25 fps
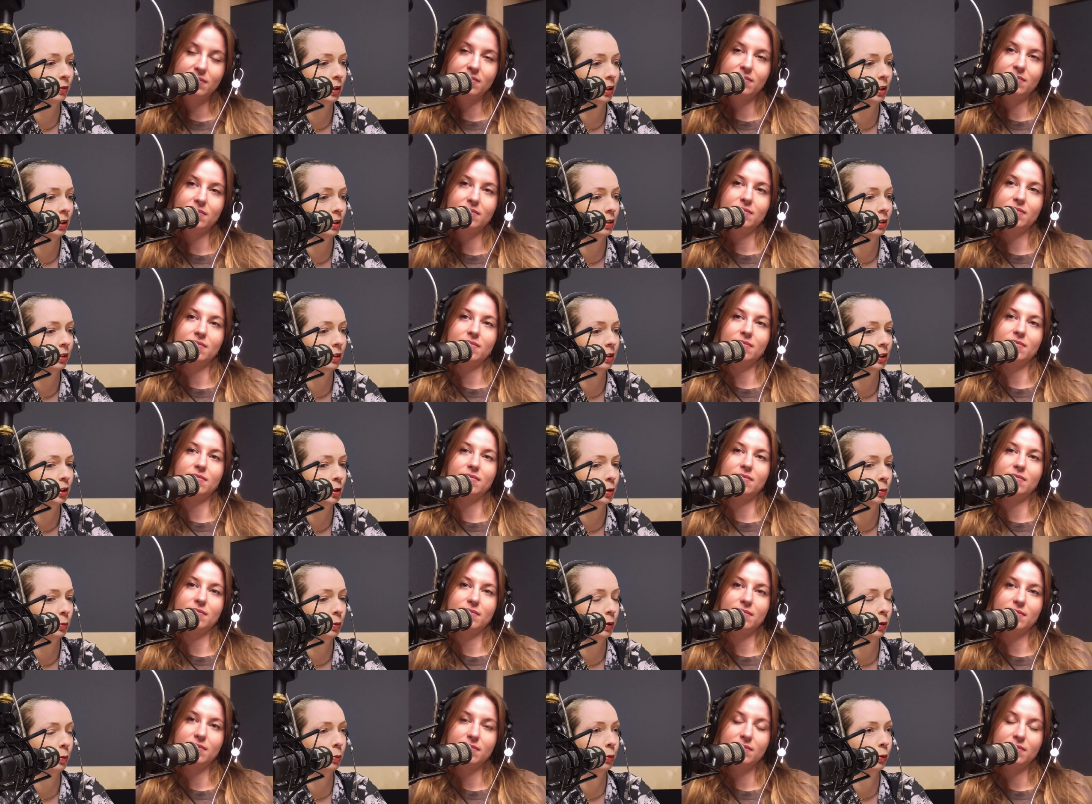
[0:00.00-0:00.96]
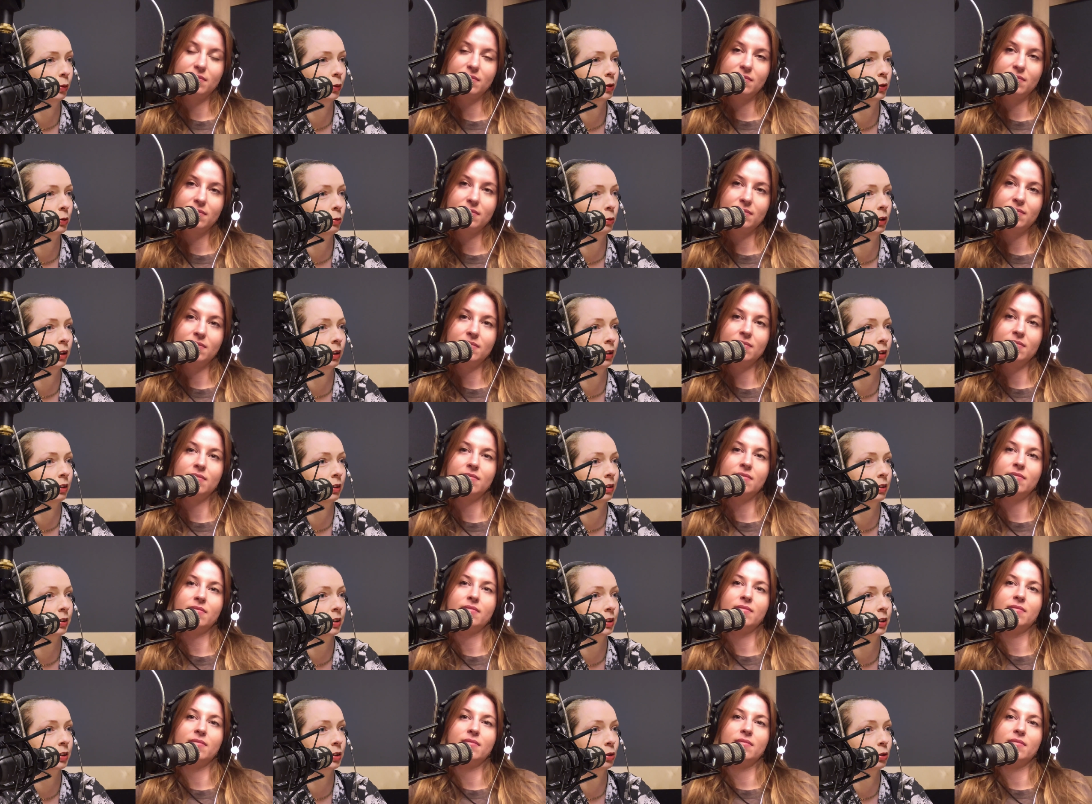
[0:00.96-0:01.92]
Speaker 1: is people's
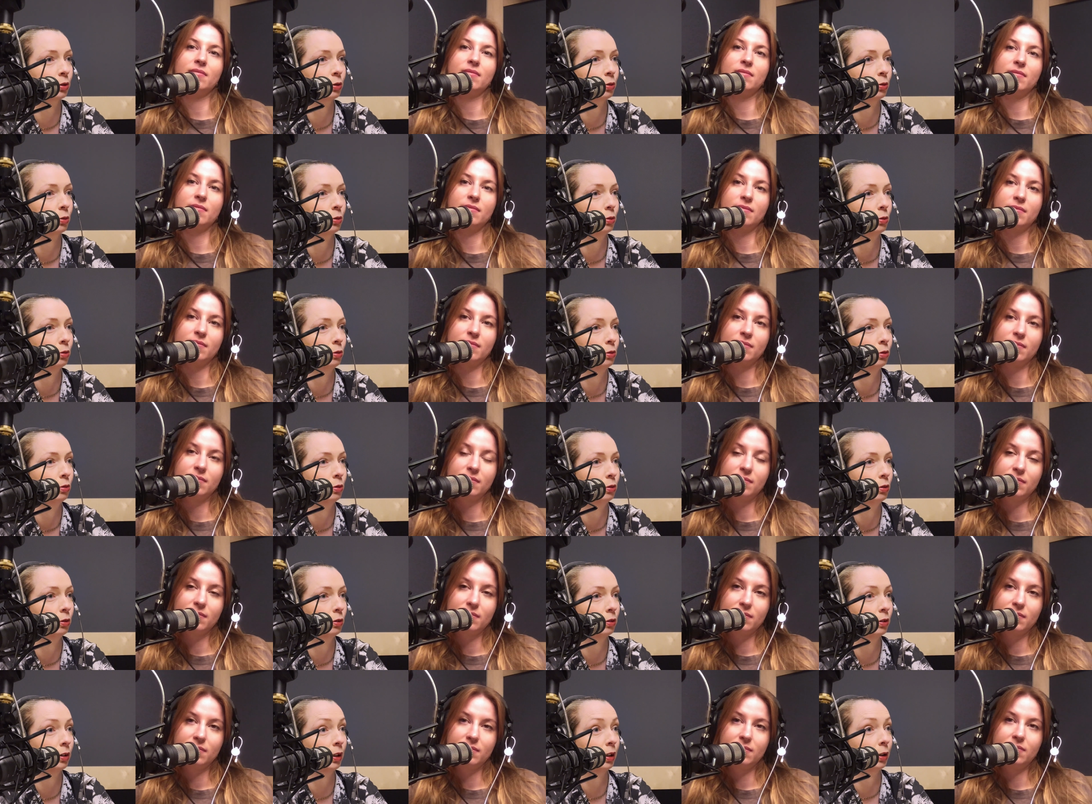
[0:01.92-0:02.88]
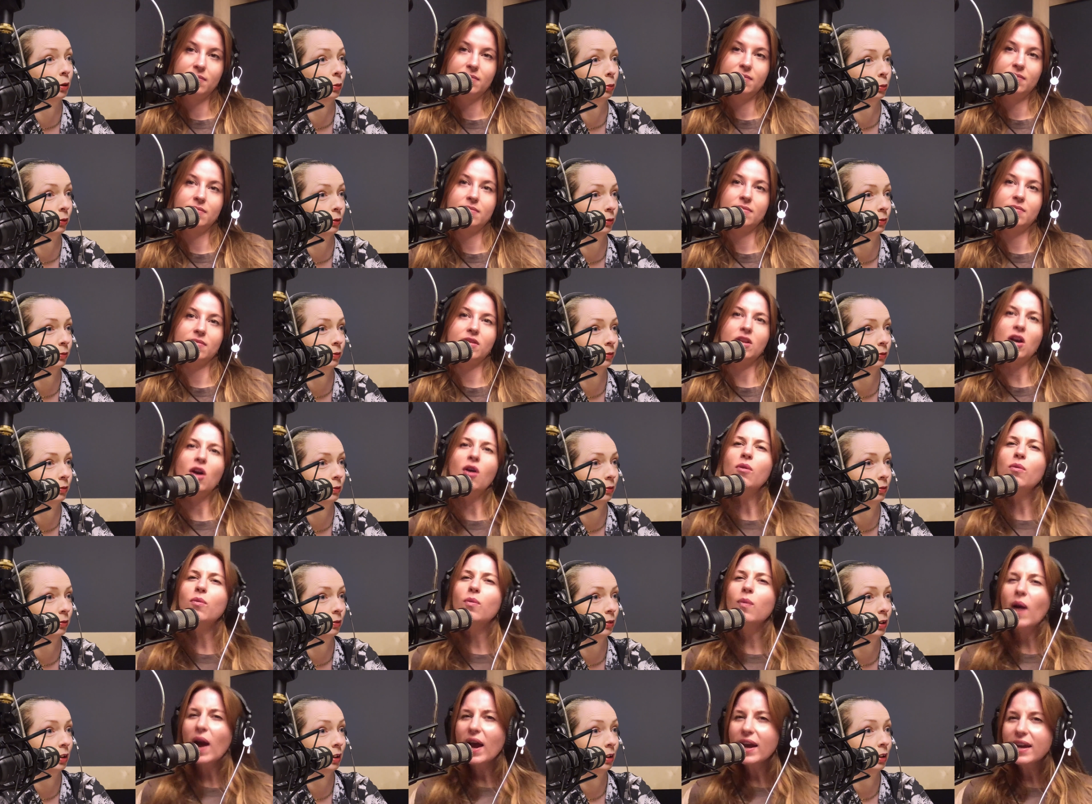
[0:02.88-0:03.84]
willingness to help.
Speaker 2: Oh,
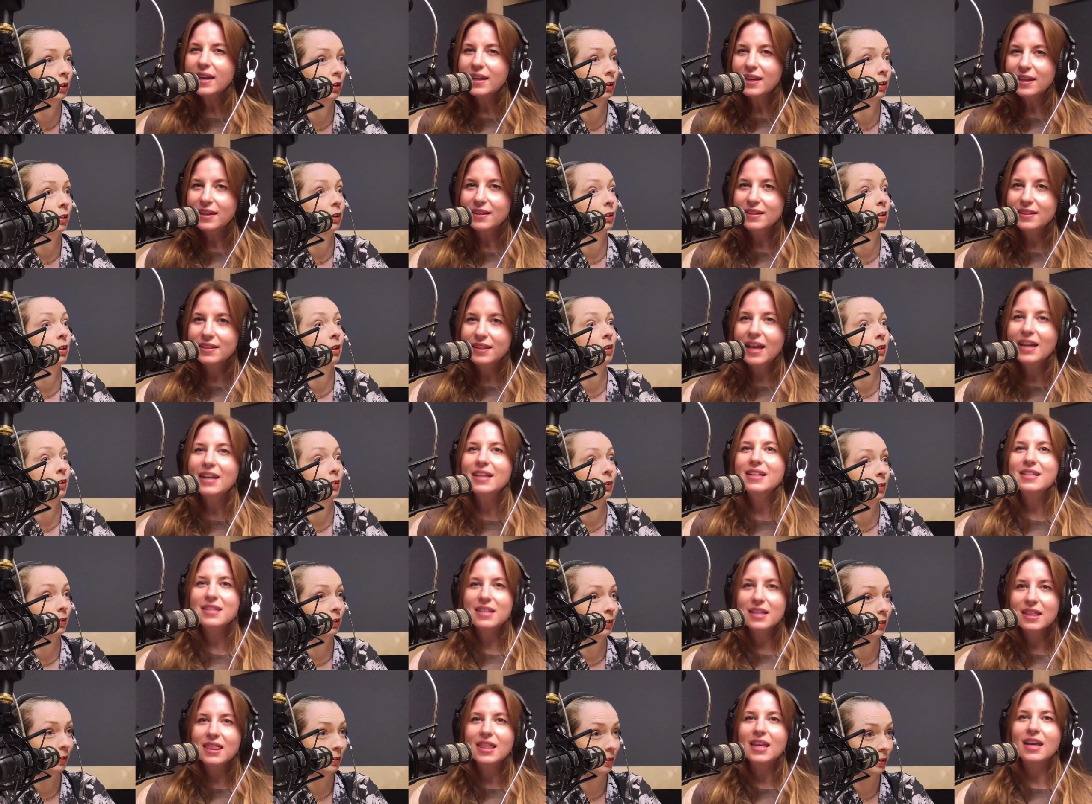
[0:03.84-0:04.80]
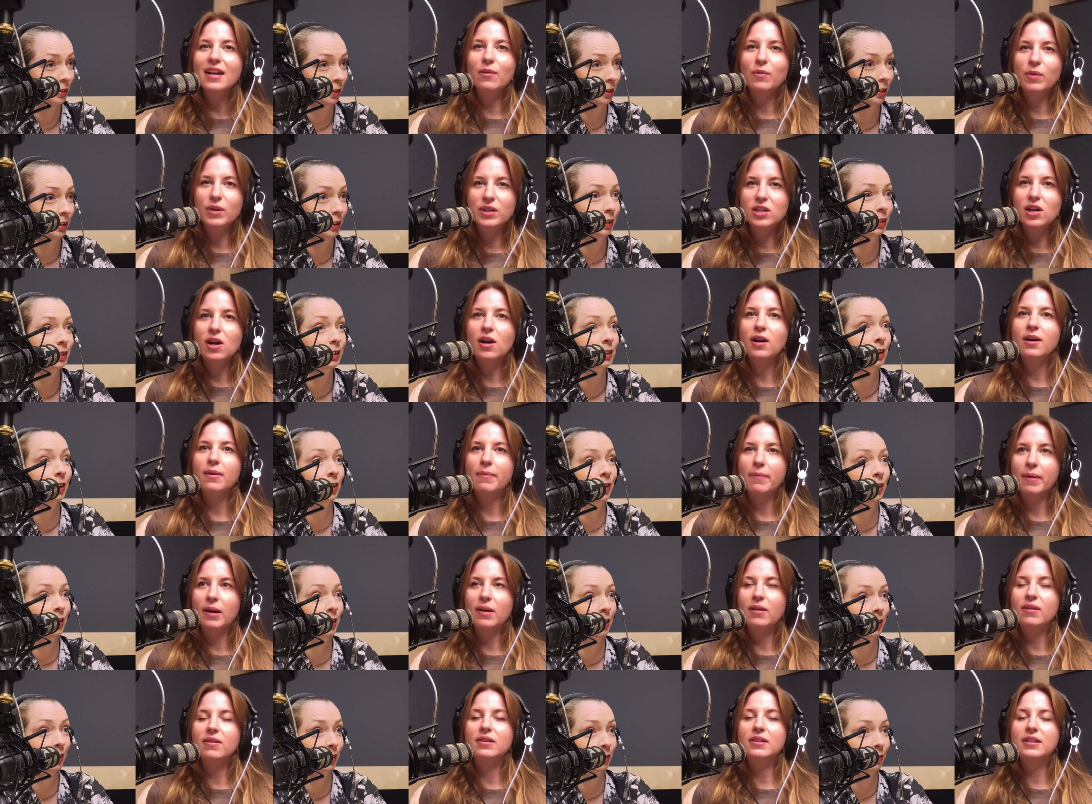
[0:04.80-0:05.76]
right. That is a thing we
Speaker 1: talk
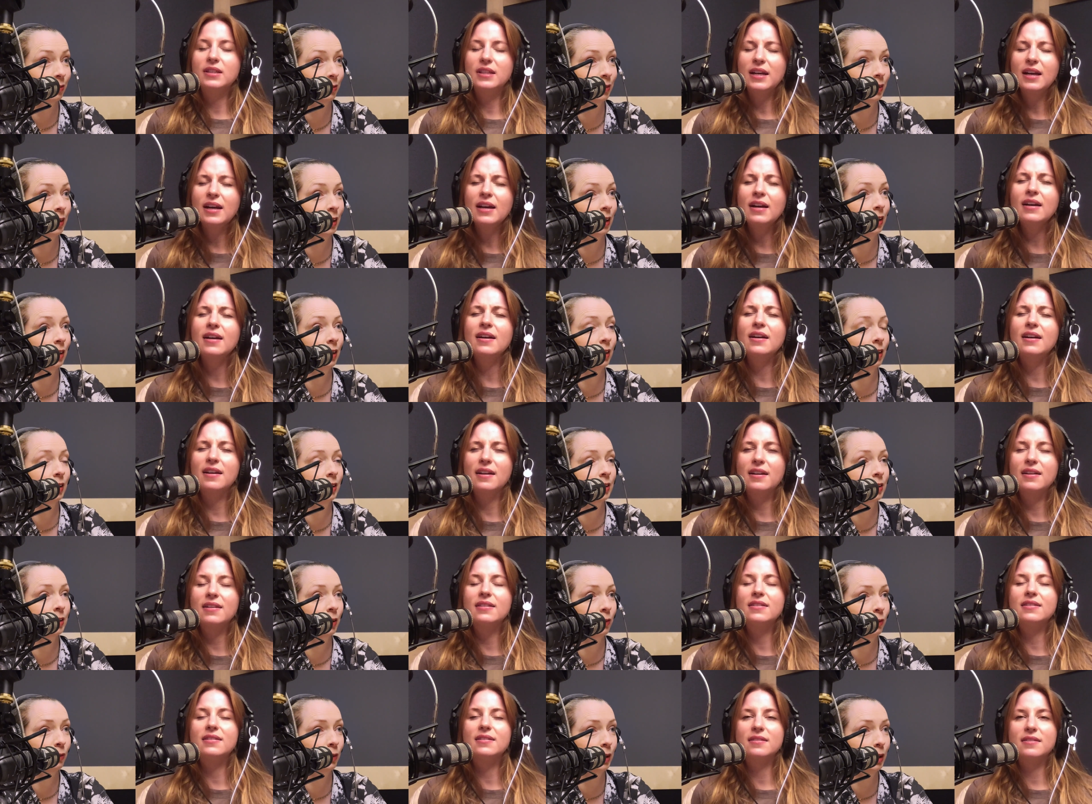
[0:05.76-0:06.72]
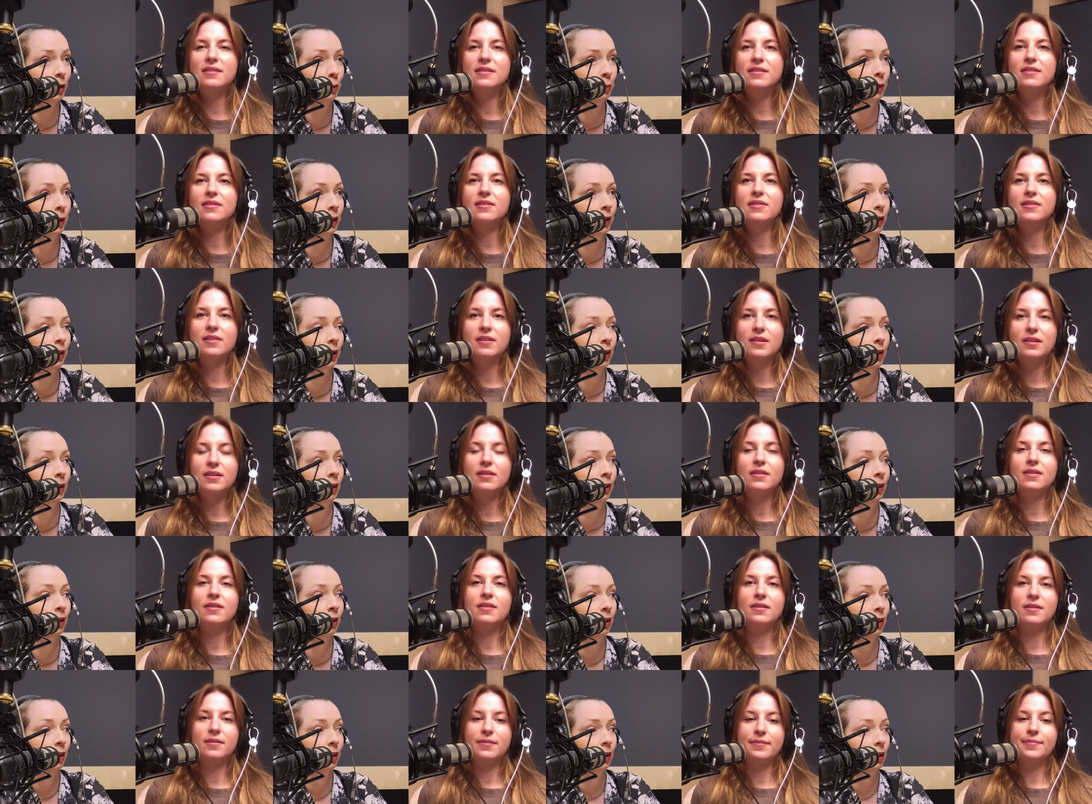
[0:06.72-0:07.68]
about. Yeah. yeah, it's a really big thing.
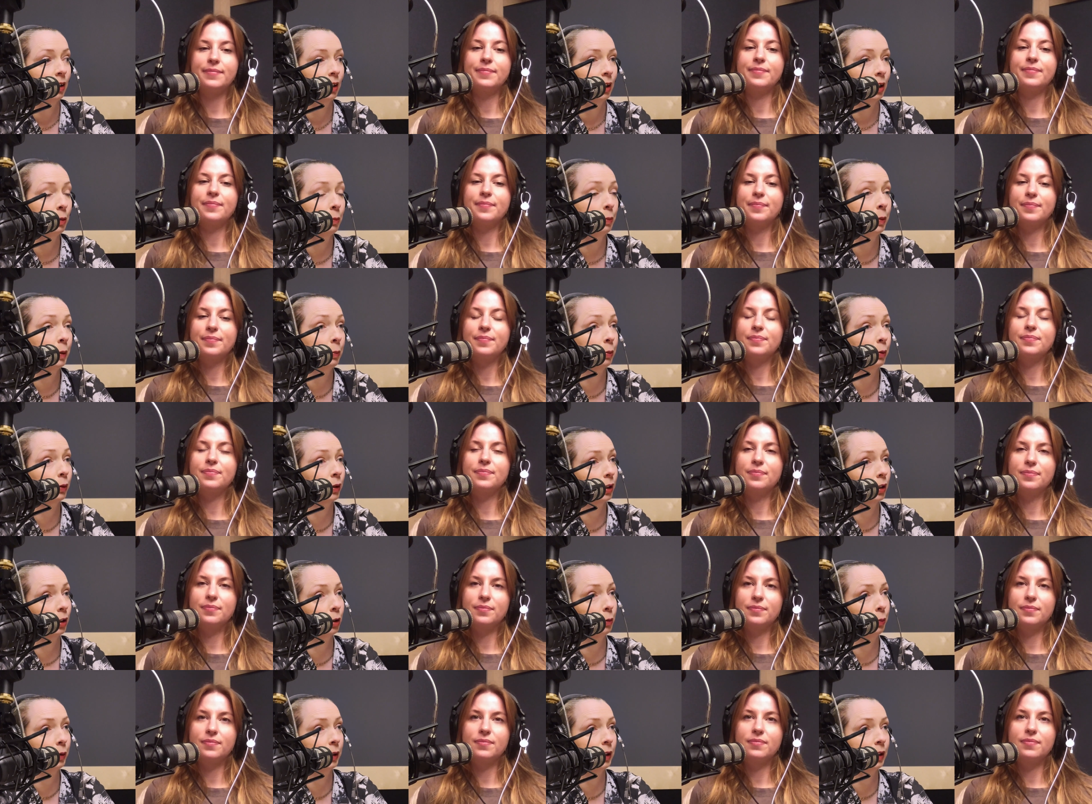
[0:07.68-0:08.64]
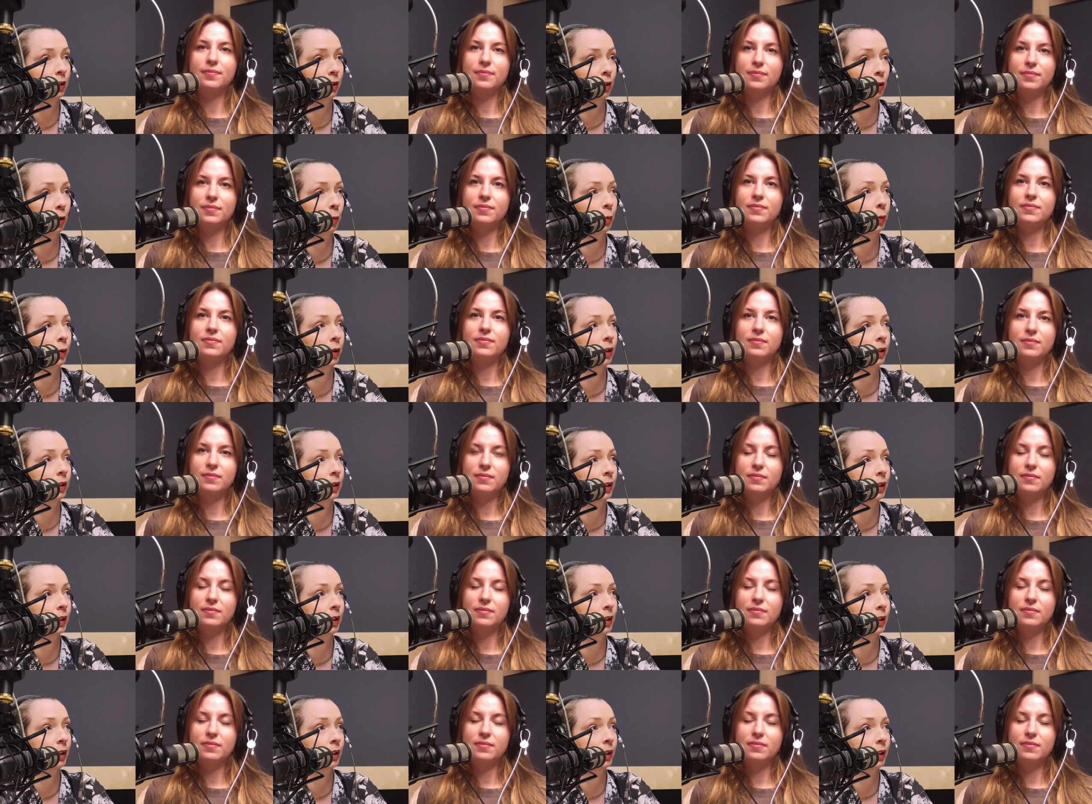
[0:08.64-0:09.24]
And people help here, but I